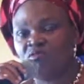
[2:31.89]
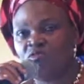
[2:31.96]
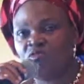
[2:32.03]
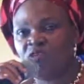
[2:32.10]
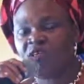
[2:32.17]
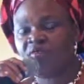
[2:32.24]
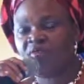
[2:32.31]
to
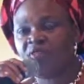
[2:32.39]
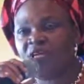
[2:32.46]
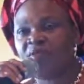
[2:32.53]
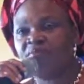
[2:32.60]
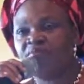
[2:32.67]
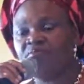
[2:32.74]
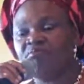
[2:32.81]
give
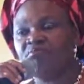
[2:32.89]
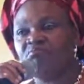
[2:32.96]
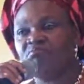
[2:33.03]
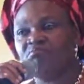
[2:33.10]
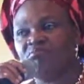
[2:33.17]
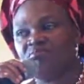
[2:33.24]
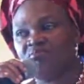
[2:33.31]
them
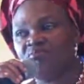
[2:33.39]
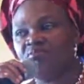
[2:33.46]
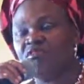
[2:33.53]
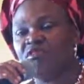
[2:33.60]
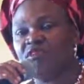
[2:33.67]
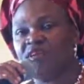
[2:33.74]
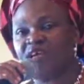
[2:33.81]

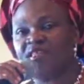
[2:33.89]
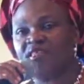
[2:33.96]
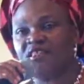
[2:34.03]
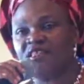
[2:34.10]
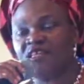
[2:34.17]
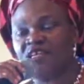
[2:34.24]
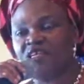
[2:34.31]

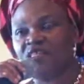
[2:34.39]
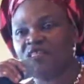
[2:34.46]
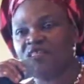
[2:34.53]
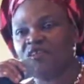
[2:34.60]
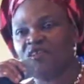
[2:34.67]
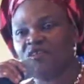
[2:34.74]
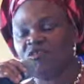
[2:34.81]
granting aid.
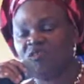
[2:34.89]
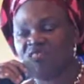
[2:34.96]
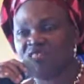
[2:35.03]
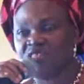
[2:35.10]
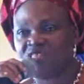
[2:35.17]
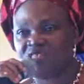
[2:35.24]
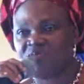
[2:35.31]
Although
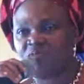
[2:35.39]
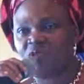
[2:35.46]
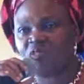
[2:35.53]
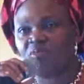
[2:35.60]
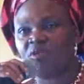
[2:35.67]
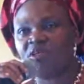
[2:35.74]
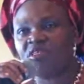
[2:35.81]
it is
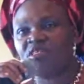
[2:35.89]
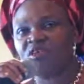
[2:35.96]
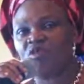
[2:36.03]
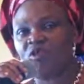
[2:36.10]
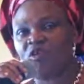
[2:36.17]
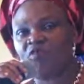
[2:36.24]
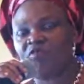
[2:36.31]
small, but it's a
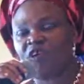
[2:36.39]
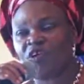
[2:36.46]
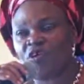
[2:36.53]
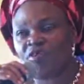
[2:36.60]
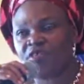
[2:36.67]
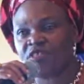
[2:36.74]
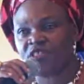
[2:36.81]
way of
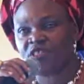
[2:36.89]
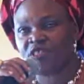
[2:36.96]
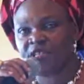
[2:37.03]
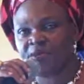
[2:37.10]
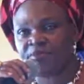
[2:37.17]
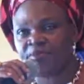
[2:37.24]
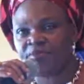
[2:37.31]
encouraging
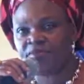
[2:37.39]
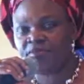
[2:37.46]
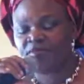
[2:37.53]
them.